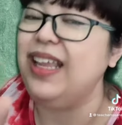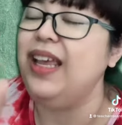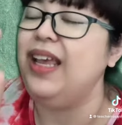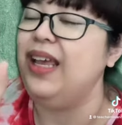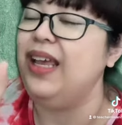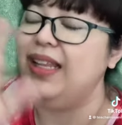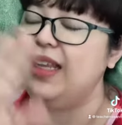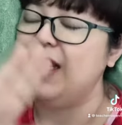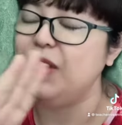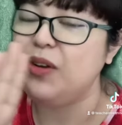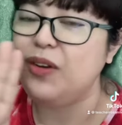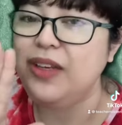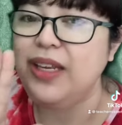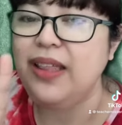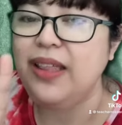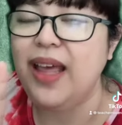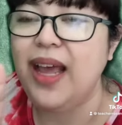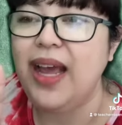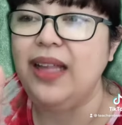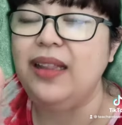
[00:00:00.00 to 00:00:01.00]
Not
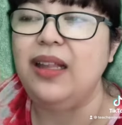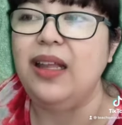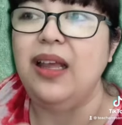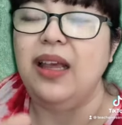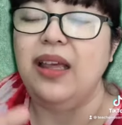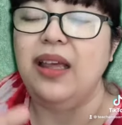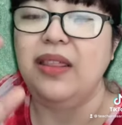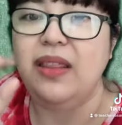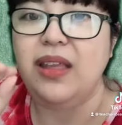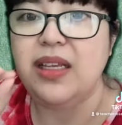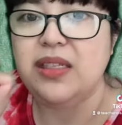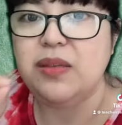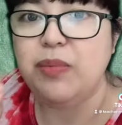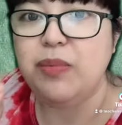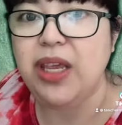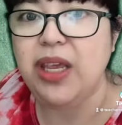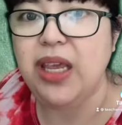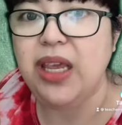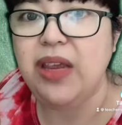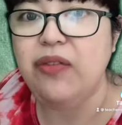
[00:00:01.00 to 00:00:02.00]
only that, these
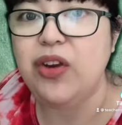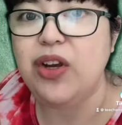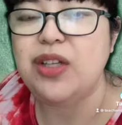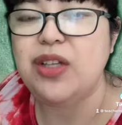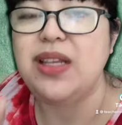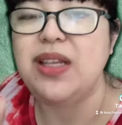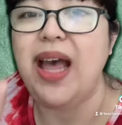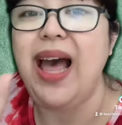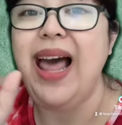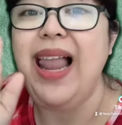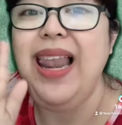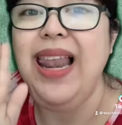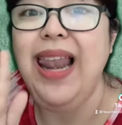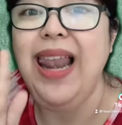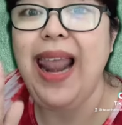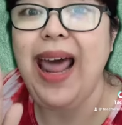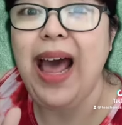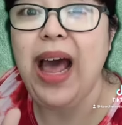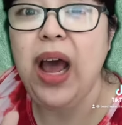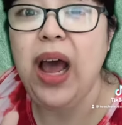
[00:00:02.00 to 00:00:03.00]
behaviors
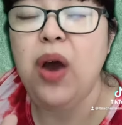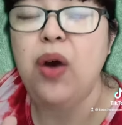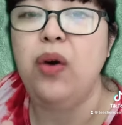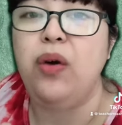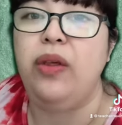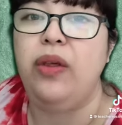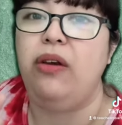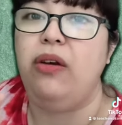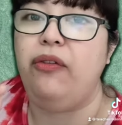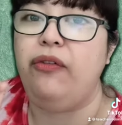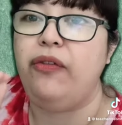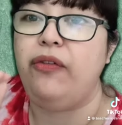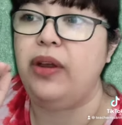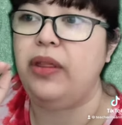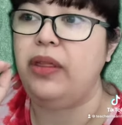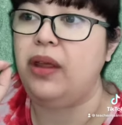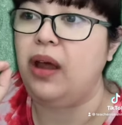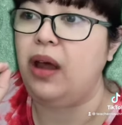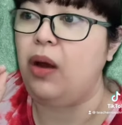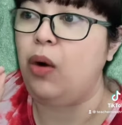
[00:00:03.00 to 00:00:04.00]
allow for
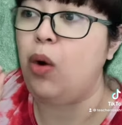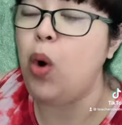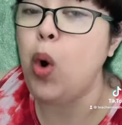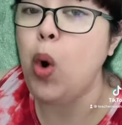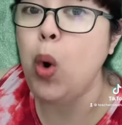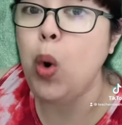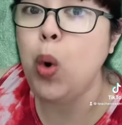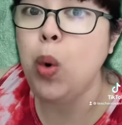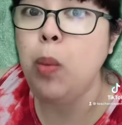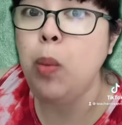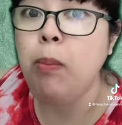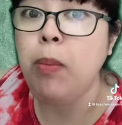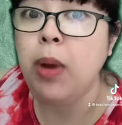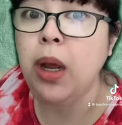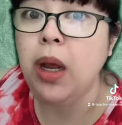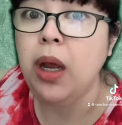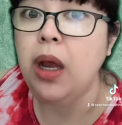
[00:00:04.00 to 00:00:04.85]
the home